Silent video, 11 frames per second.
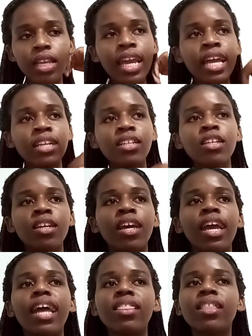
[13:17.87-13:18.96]
and
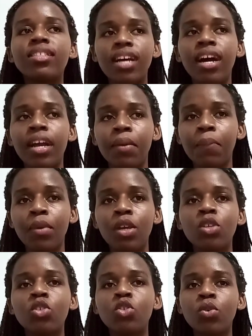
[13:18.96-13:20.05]
at the time
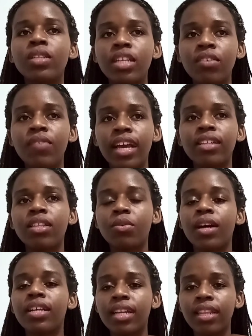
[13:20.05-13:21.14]
you don't give like the
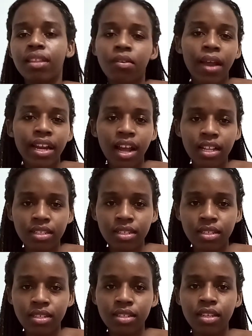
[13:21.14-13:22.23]
right
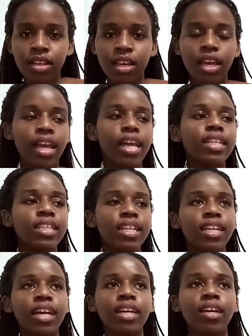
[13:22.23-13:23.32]
answers, and then
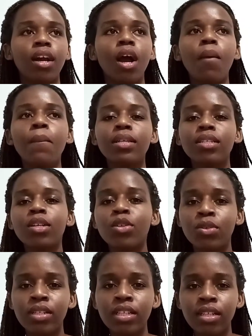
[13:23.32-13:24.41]
like
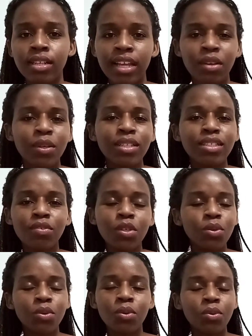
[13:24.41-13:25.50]
masagluli, like interview
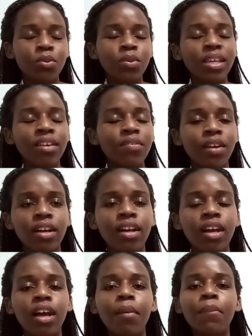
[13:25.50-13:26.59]
or whatever,
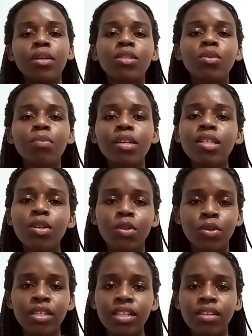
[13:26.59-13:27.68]

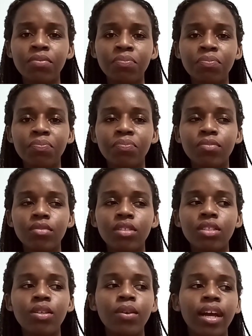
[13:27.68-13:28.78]
masagluli,
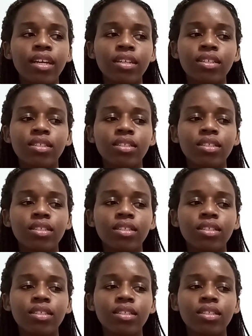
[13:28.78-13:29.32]
you like,